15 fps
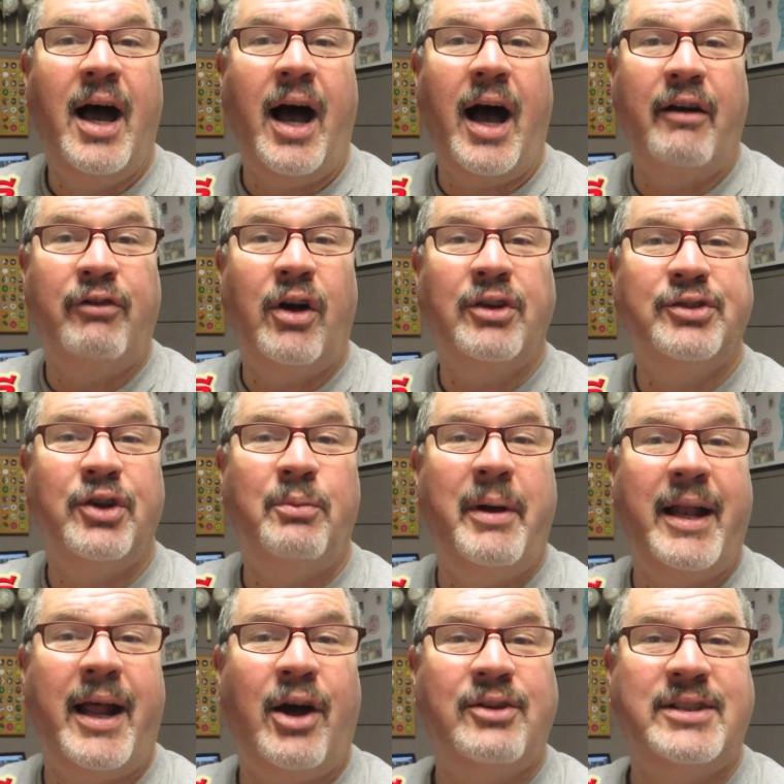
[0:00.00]
I've also
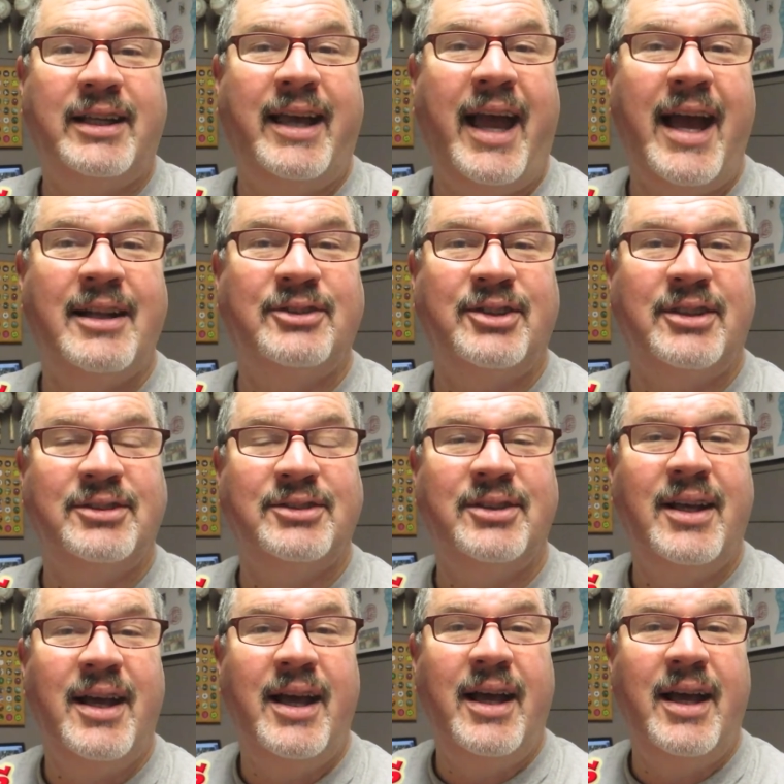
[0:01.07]
been out to Kansas